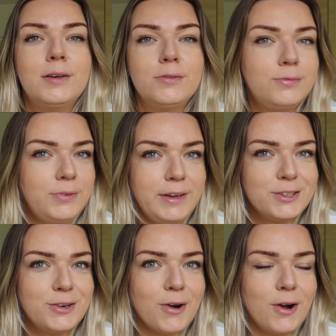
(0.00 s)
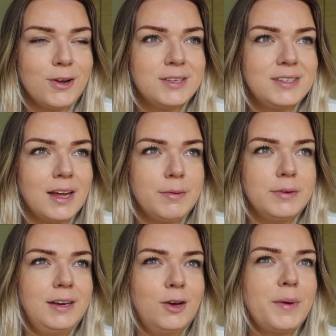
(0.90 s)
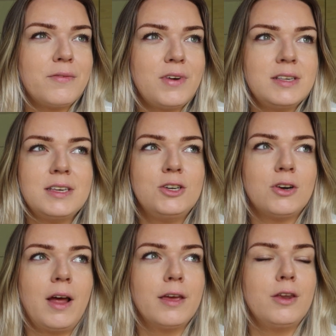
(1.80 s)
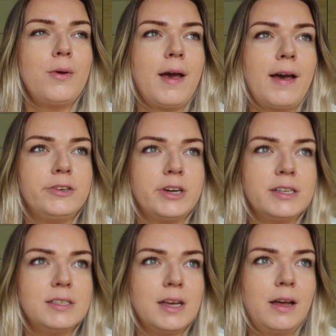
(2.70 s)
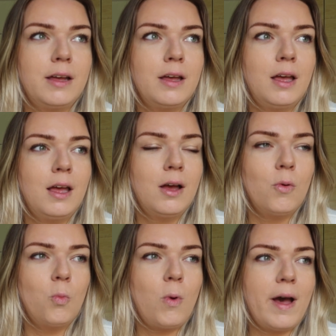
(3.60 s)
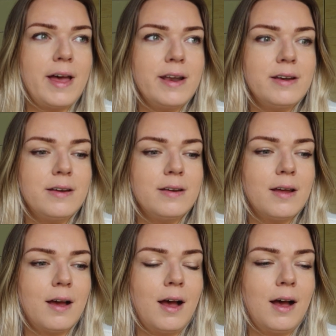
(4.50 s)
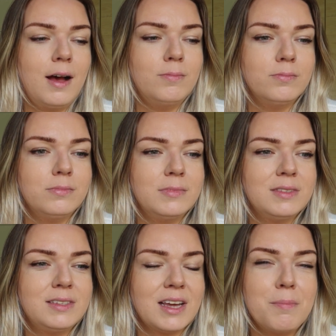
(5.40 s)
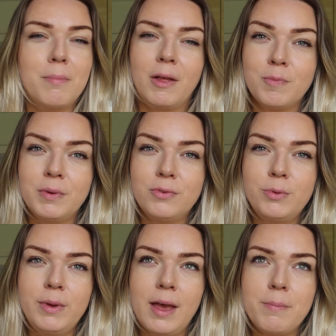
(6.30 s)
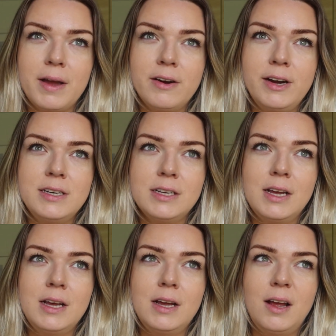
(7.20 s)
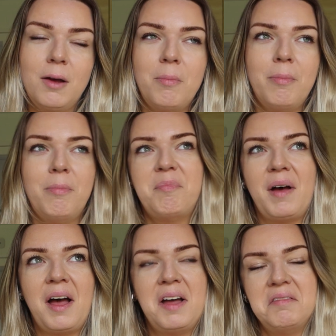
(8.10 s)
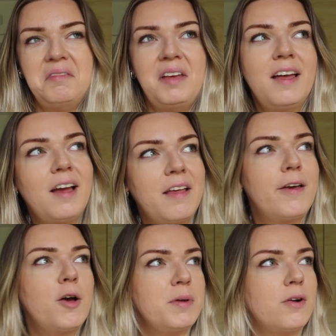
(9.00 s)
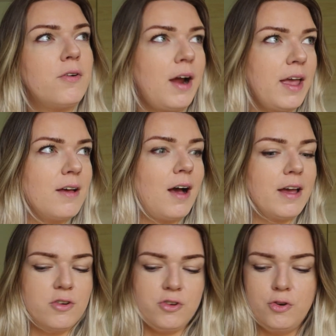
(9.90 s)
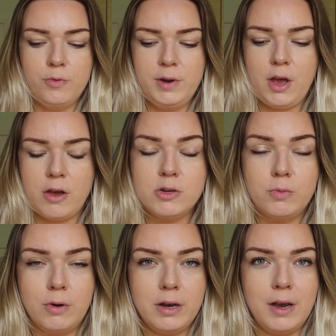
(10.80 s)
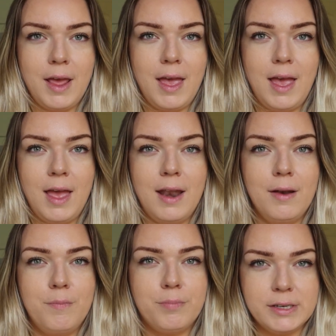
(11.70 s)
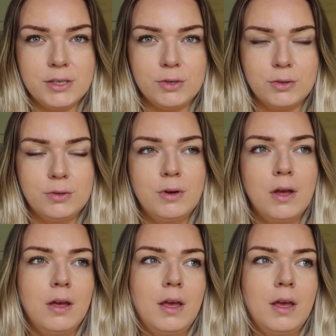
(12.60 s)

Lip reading: fingers crossed. I'm a little bit risky trying a new hairdresser when it's like a month before we get married, but yeah, I think it'll be all right. I do normally go to one in Bristol,